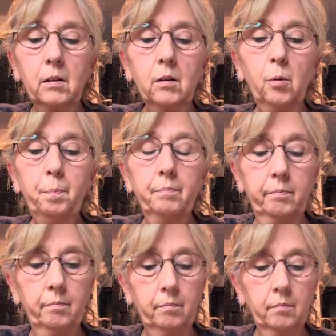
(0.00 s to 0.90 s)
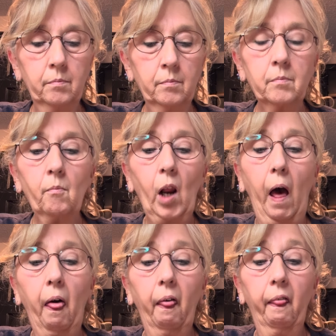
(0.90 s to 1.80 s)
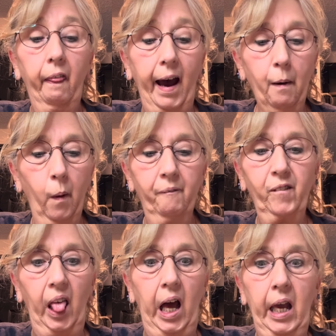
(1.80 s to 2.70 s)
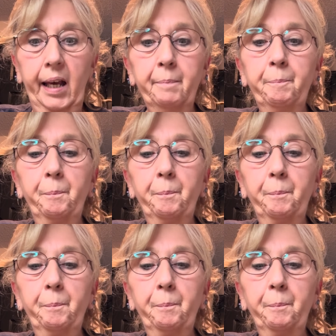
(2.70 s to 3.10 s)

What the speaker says: Oh, that one flying.